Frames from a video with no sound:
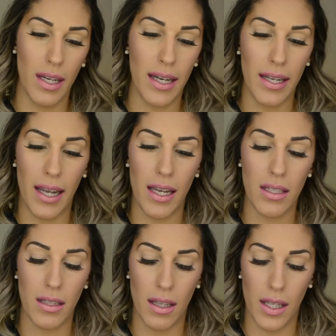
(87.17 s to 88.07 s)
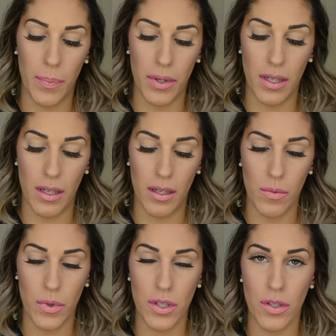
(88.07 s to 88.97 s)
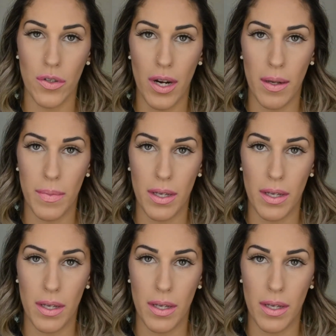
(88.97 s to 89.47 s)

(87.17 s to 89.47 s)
encasing that they put it in, which is great